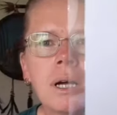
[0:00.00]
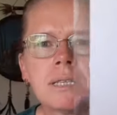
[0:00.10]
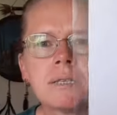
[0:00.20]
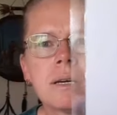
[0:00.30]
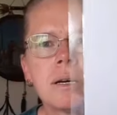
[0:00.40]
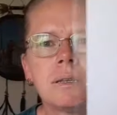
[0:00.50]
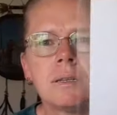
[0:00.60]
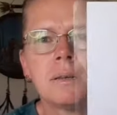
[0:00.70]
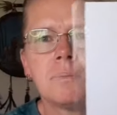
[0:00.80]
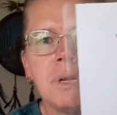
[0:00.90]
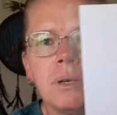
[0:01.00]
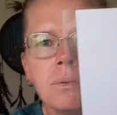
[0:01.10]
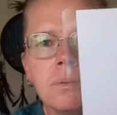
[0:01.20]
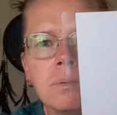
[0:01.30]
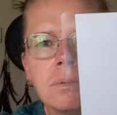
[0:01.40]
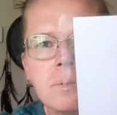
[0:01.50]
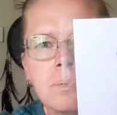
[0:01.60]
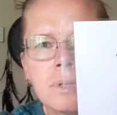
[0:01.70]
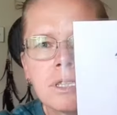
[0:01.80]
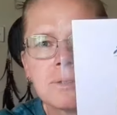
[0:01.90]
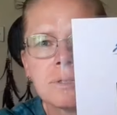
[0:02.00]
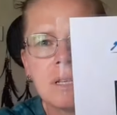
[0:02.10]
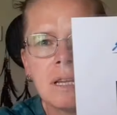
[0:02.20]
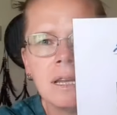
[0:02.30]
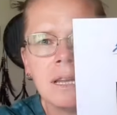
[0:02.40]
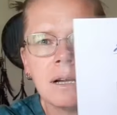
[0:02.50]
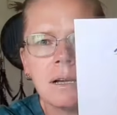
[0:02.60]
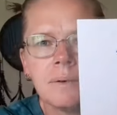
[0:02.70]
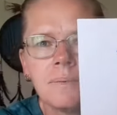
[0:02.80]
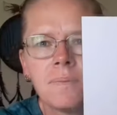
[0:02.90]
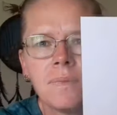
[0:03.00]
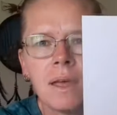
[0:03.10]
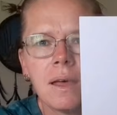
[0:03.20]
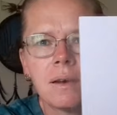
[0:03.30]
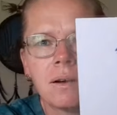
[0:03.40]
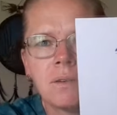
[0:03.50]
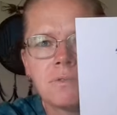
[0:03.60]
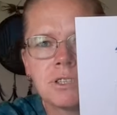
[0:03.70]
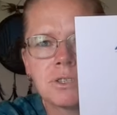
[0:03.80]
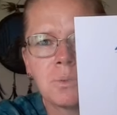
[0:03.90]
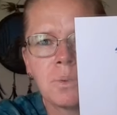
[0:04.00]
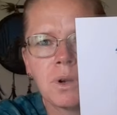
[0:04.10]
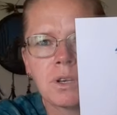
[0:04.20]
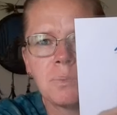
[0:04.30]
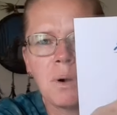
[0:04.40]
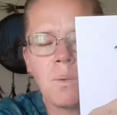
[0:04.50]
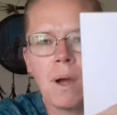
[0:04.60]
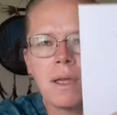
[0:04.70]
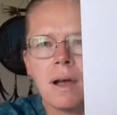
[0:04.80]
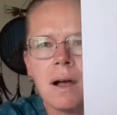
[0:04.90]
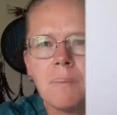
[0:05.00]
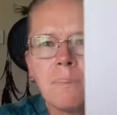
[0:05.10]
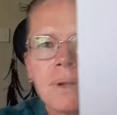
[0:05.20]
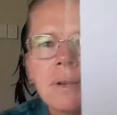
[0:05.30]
I started in the middle, which was here, and I've just worked my way up